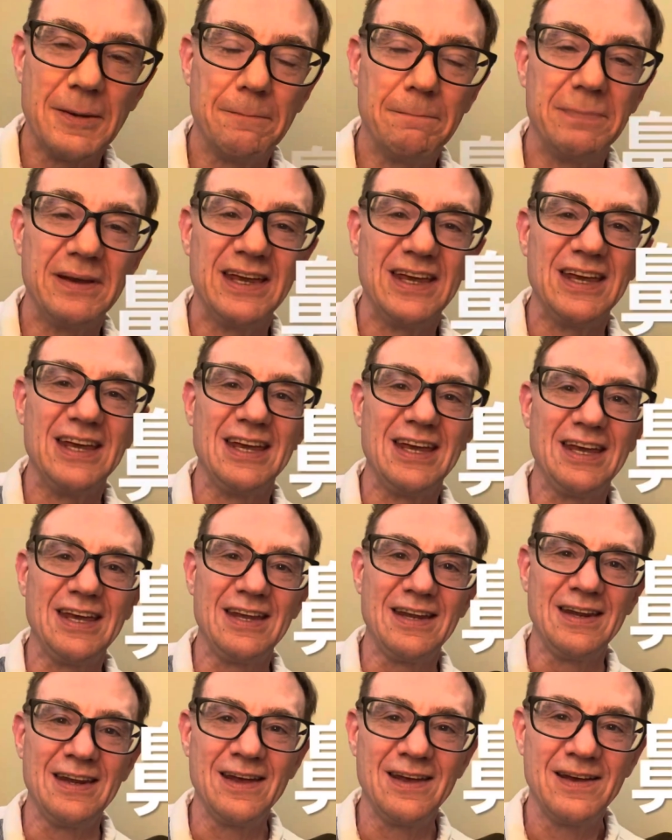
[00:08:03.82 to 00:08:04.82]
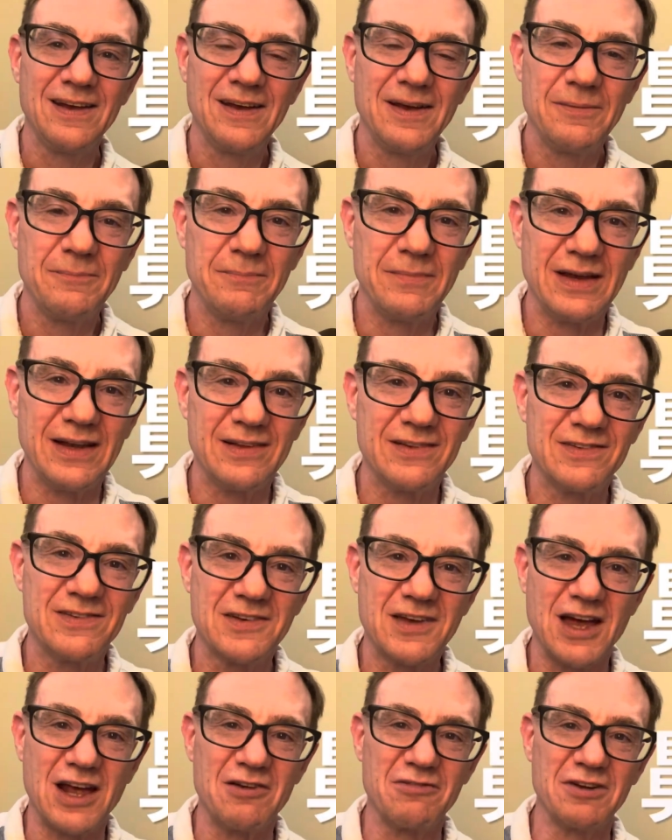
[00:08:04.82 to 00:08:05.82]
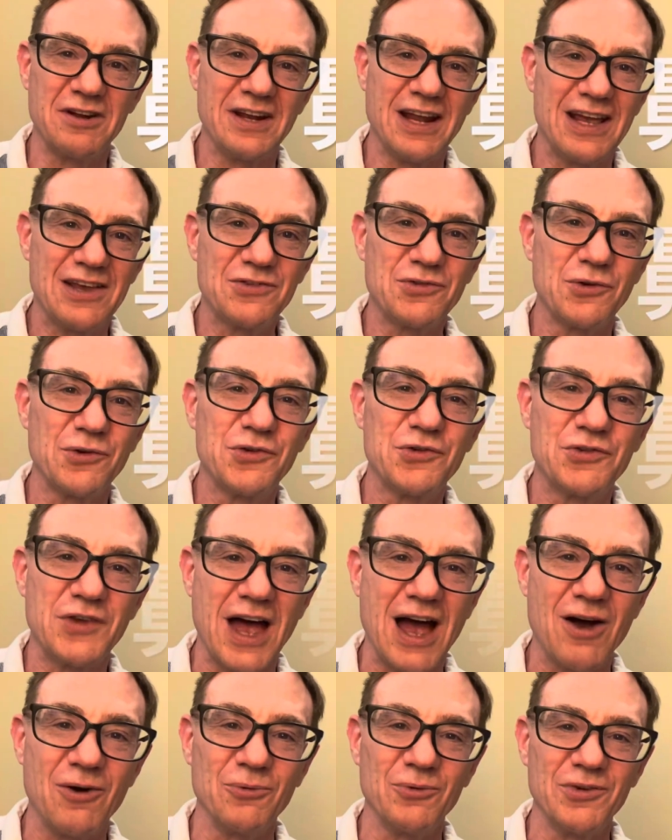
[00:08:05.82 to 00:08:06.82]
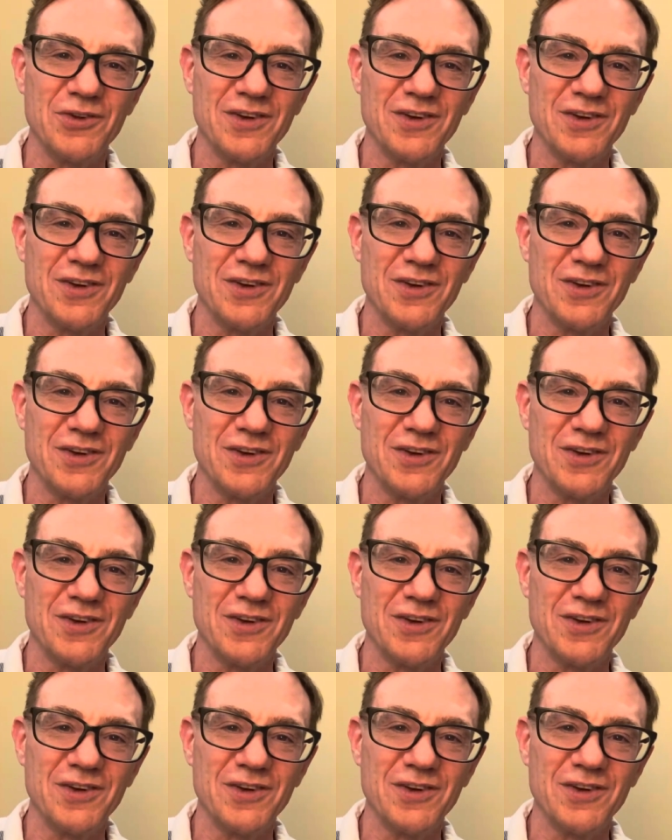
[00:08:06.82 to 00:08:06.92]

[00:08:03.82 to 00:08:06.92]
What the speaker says: Being means kind of a nasal sound.